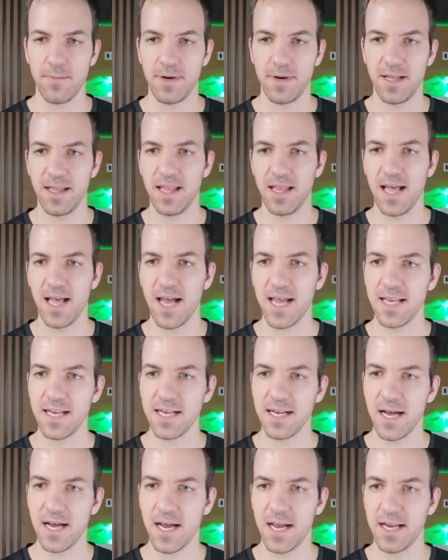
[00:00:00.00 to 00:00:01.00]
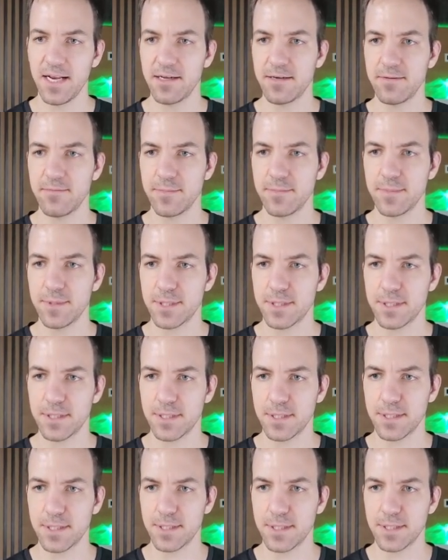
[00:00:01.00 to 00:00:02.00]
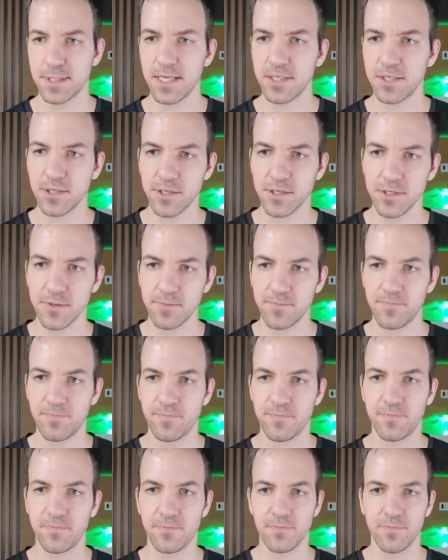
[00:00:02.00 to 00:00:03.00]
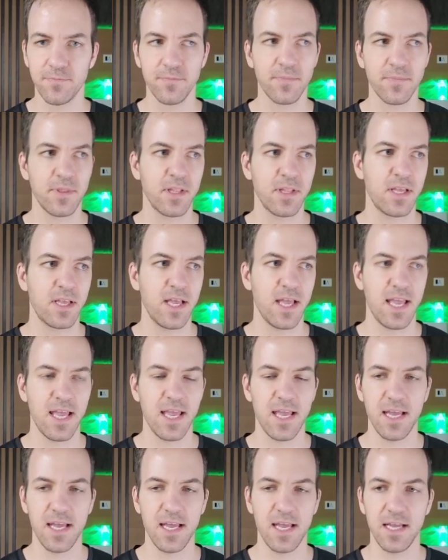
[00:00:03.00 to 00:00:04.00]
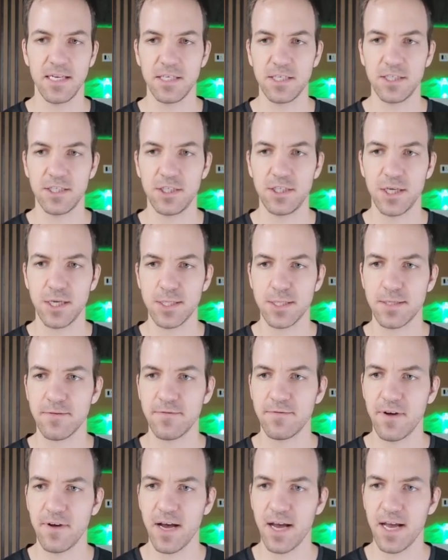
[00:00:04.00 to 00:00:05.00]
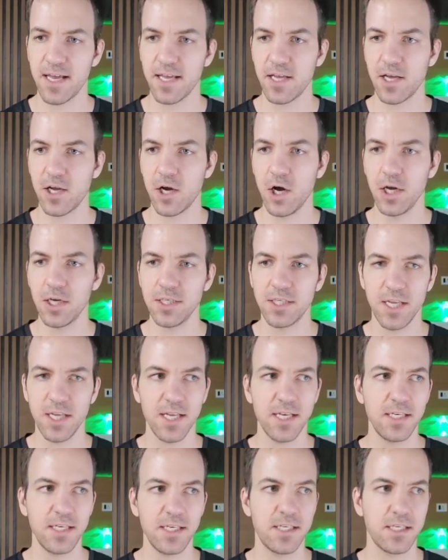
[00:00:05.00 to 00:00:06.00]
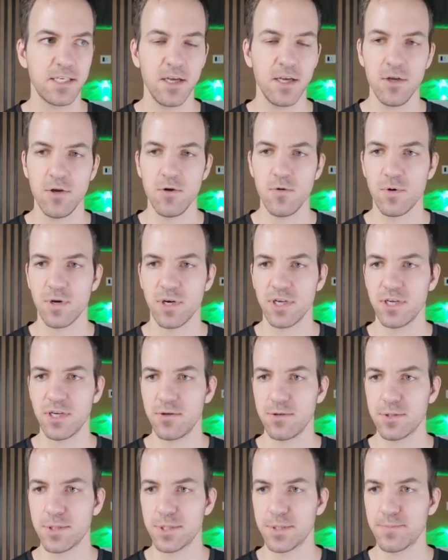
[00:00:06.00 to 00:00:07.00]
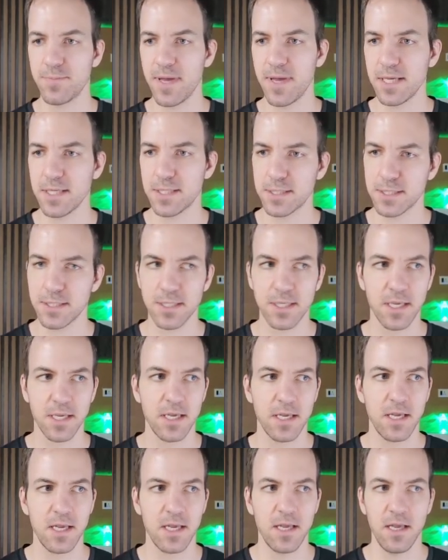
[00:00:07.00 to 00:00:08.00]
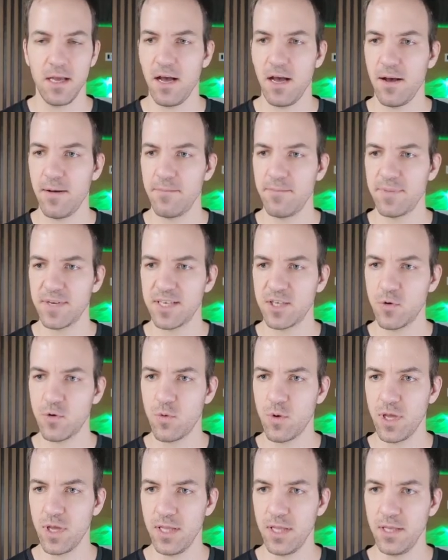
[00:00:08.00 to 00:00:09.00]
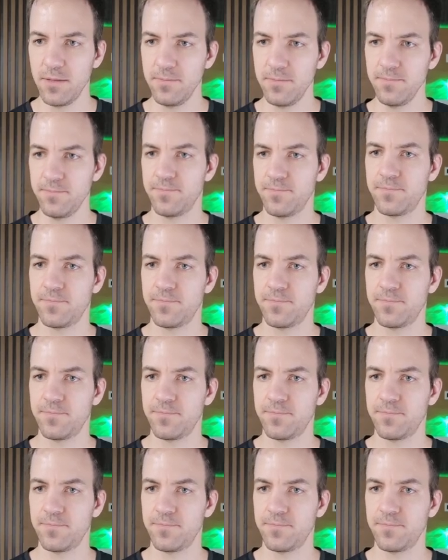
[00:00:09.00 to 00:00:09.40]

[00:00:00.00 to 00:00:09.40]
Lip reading: align items, center, and justify content. We're going to do space between.